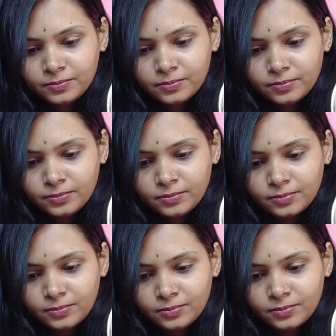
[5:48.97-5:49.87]

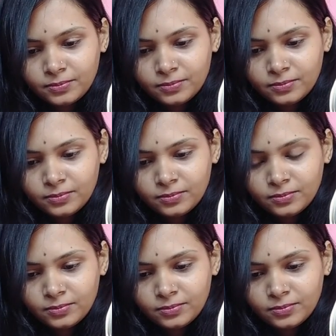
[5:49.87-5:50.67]
Nothing is said.